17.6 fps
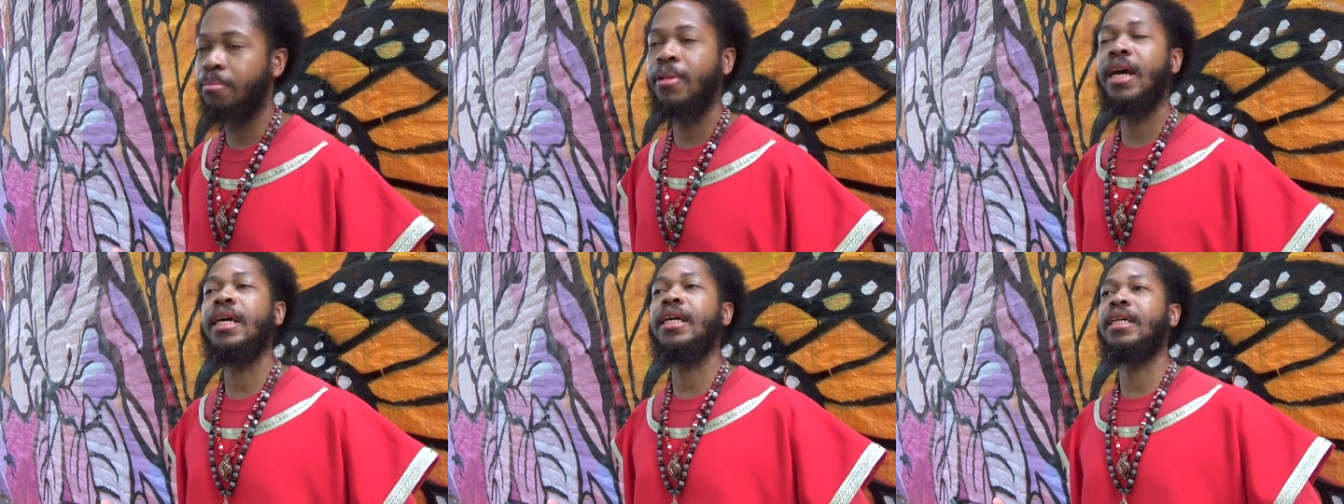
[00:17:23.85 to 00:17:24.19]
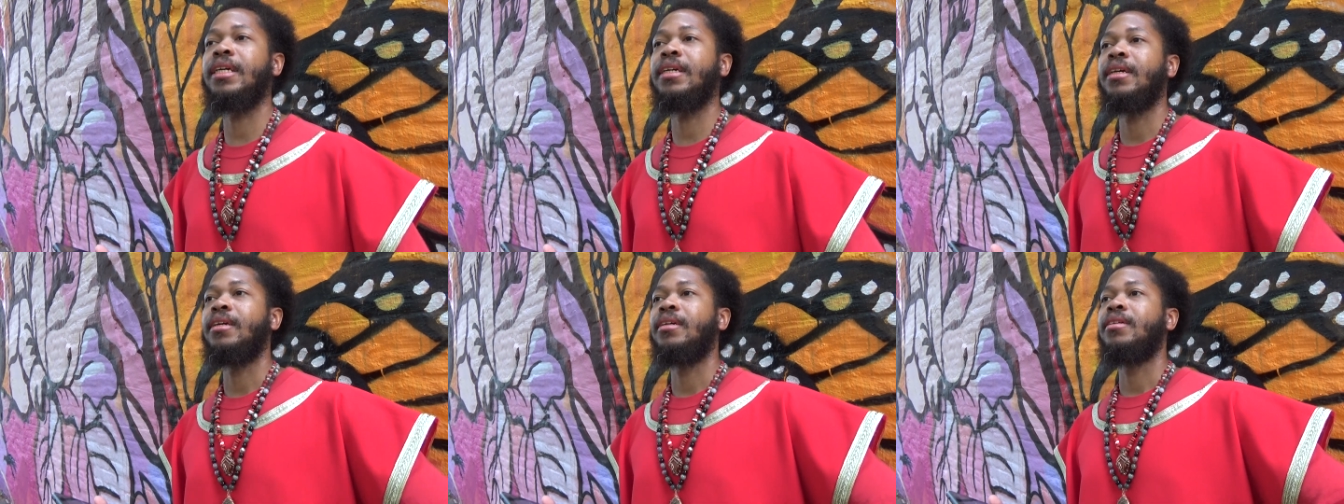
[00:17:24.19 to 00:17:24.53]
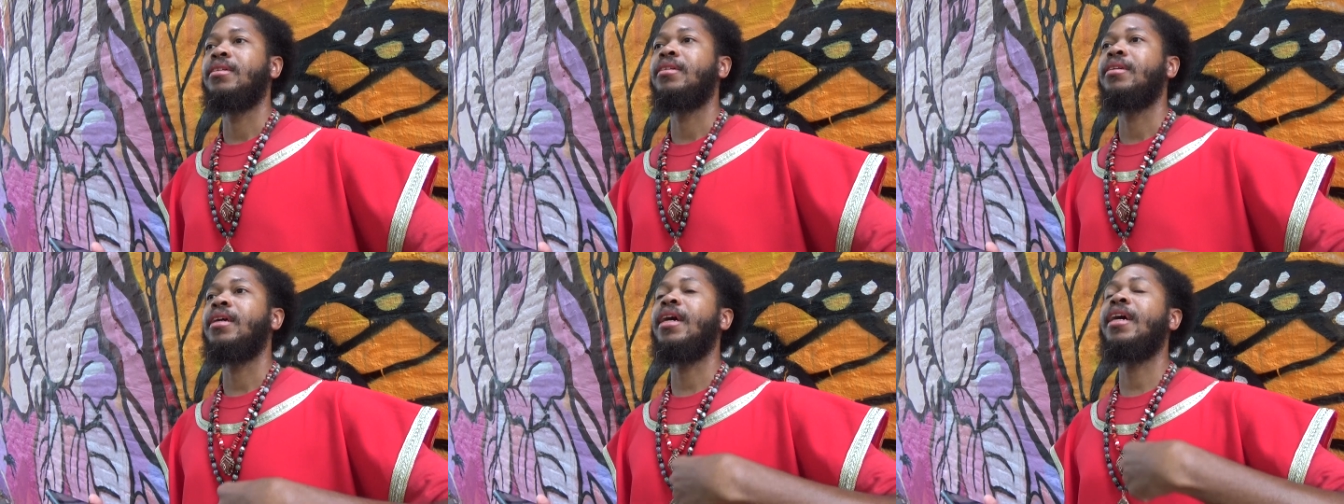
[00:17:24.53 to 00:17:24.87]
Hey,
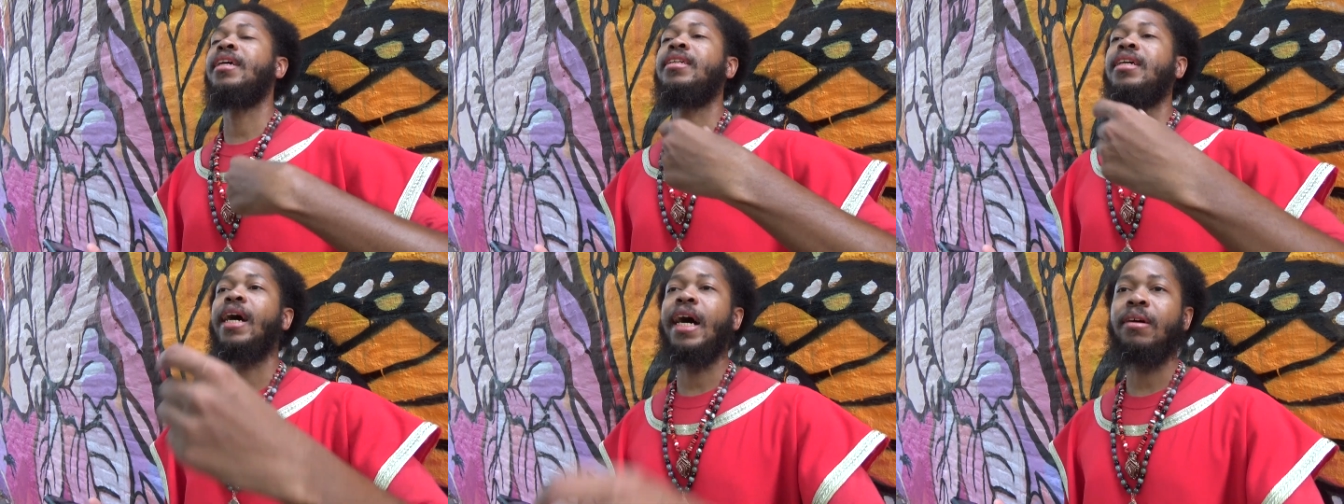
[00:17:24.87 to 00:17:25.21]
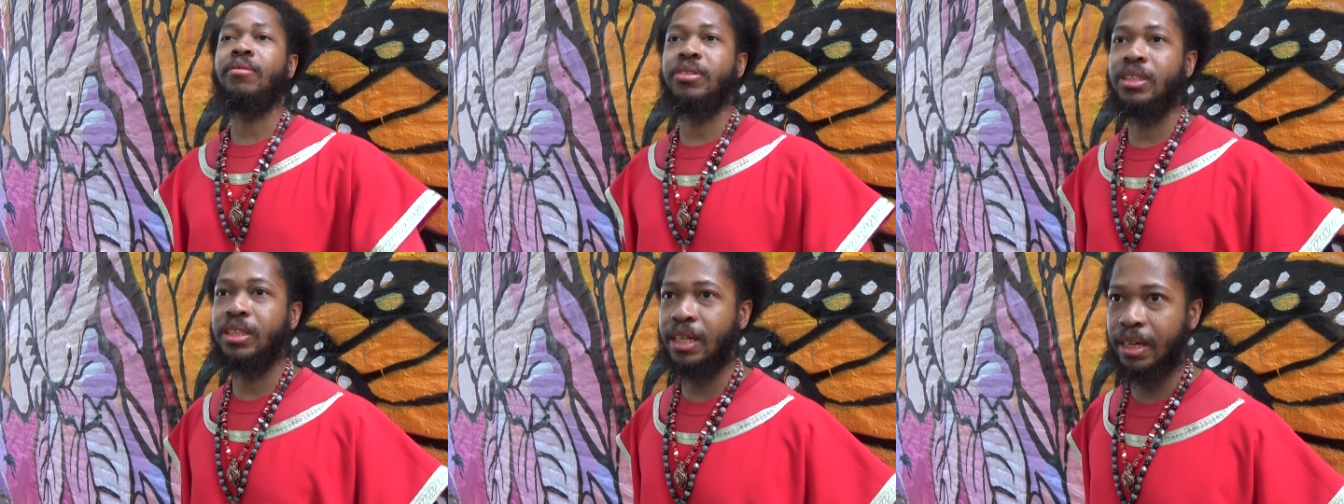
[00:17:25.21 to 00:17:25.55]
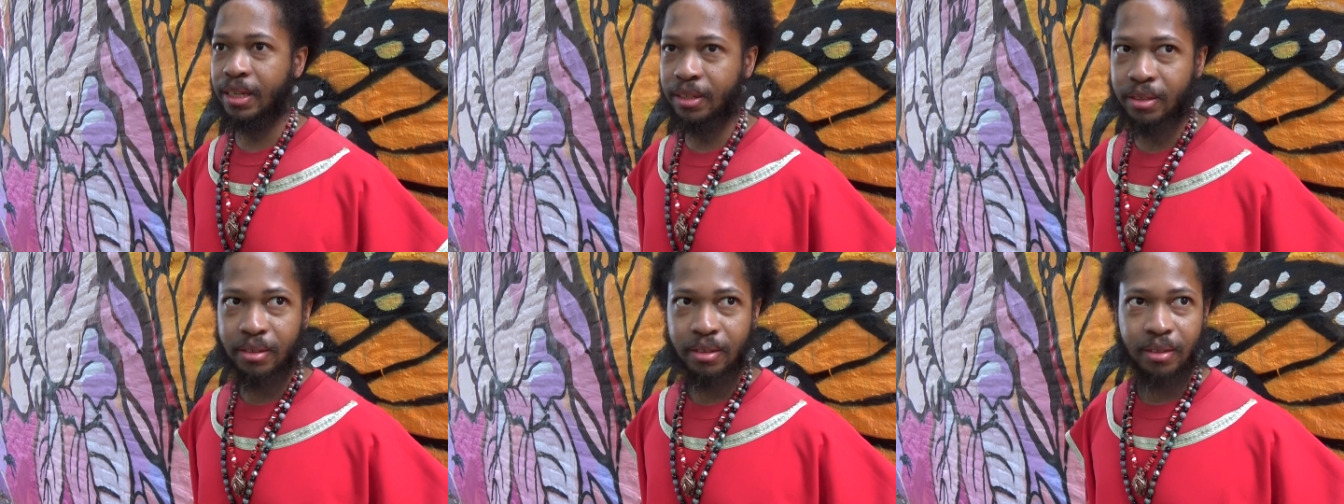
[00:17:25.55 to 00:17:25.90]
hey, Yahweh
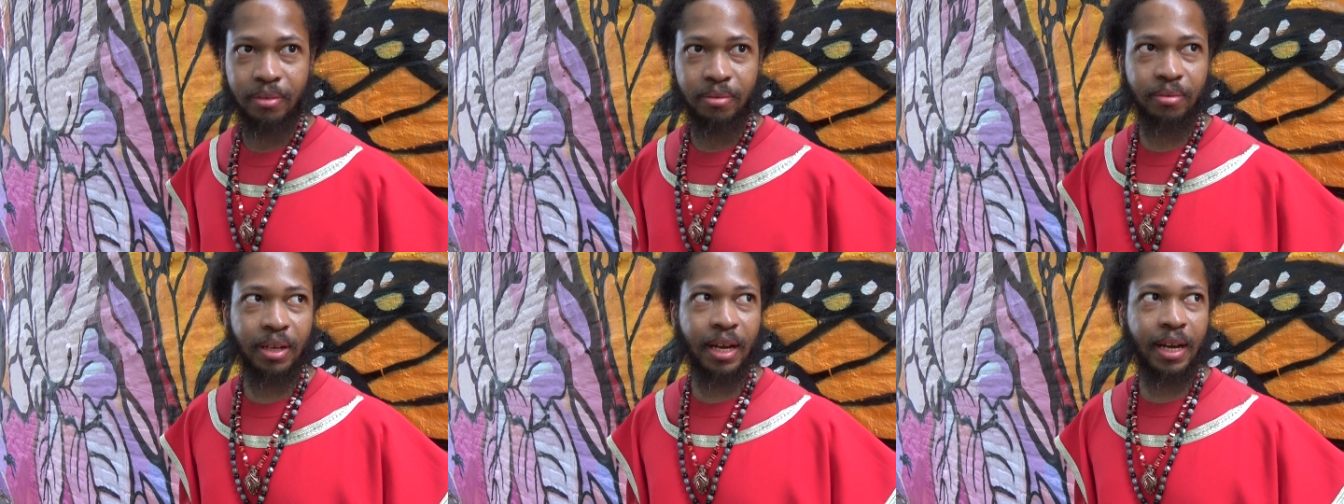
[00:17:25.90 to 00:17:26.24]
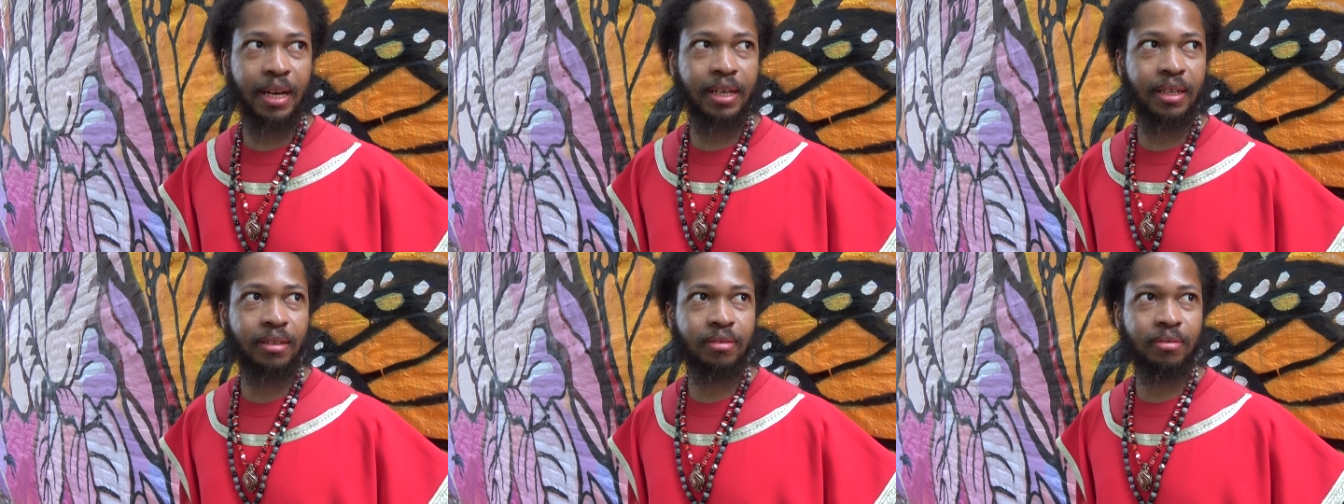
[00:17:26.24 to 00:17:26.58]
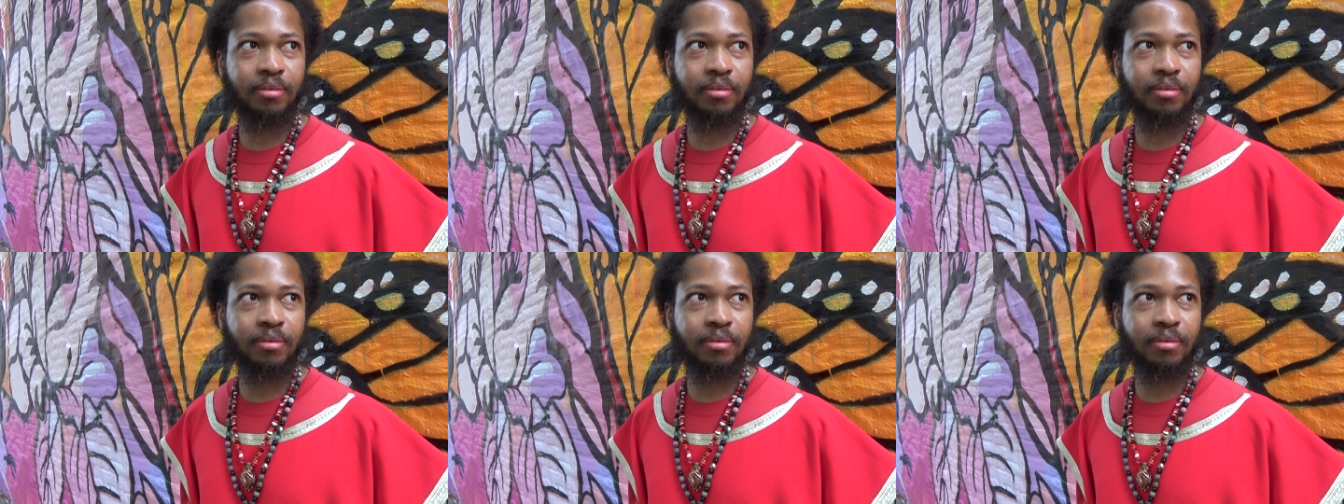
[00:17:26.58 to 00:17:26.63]
all right?